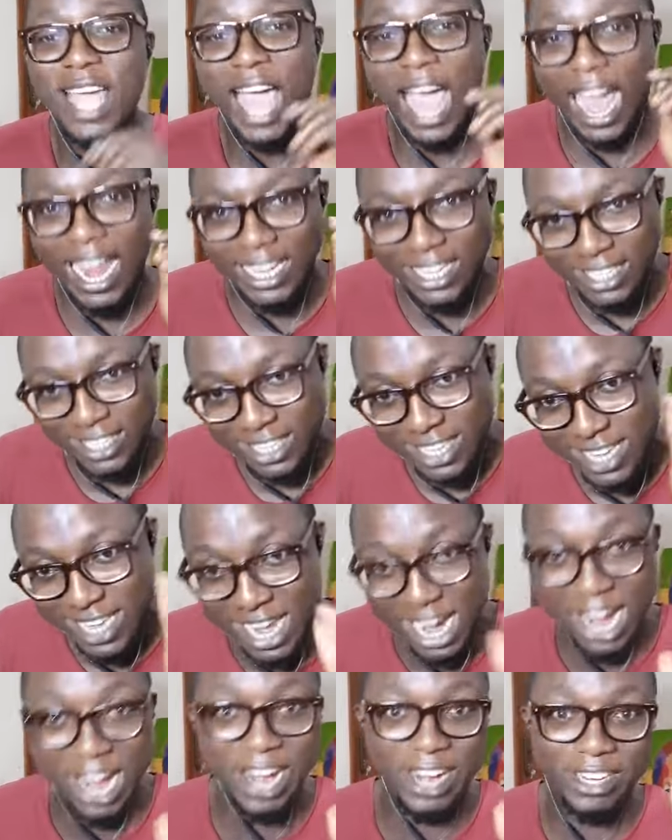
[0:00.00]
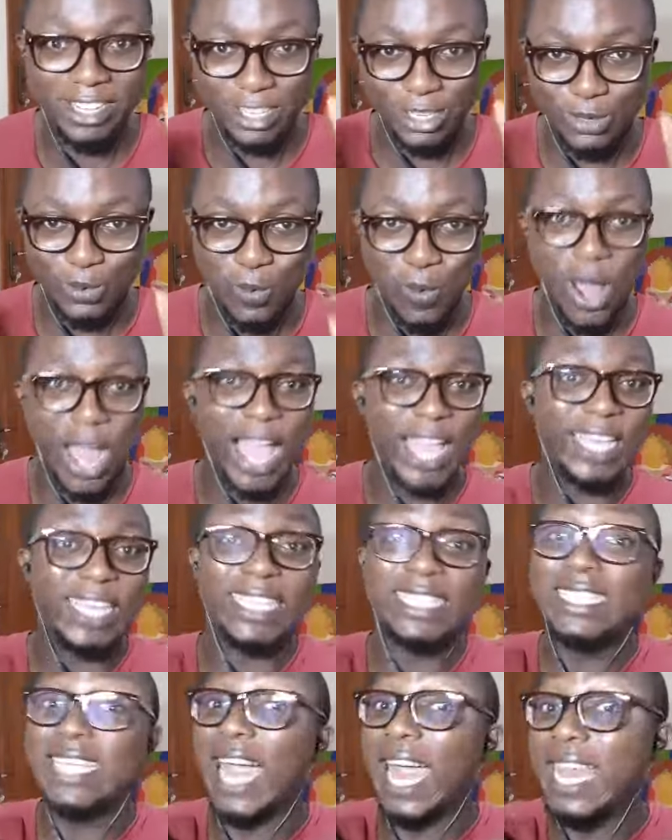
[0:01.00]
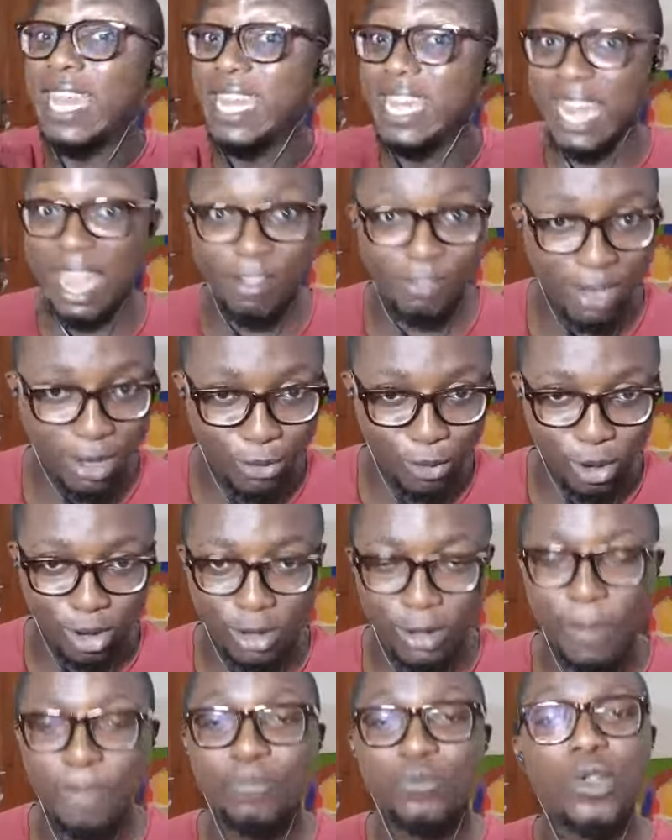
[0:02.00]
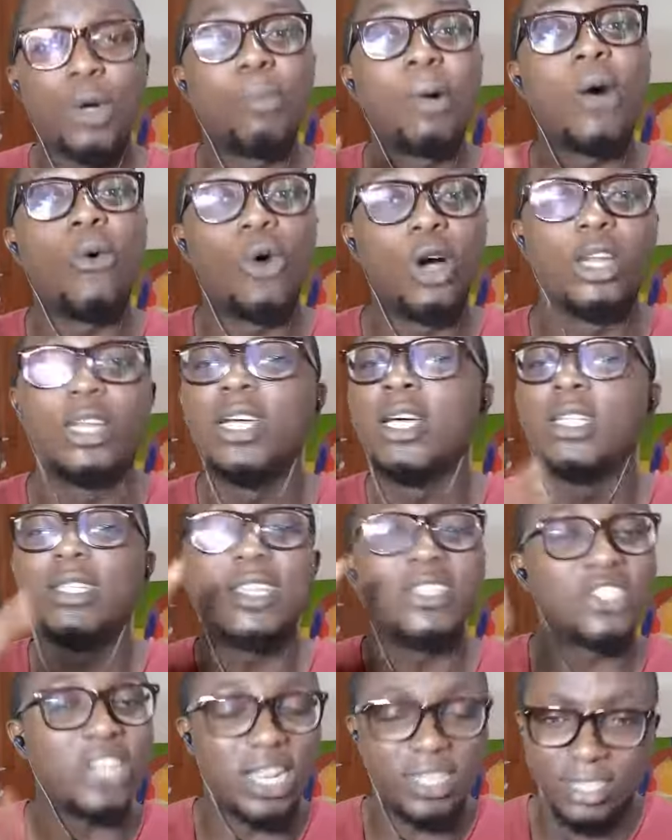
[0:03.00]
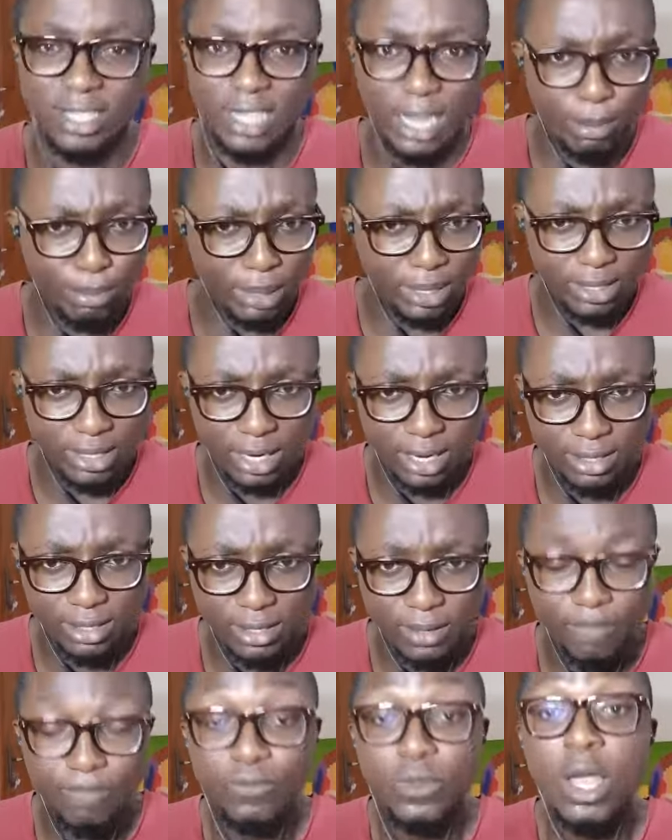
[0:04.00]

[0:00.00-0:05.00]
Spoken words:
And here is why it can never work. Number one, the charges are baseless.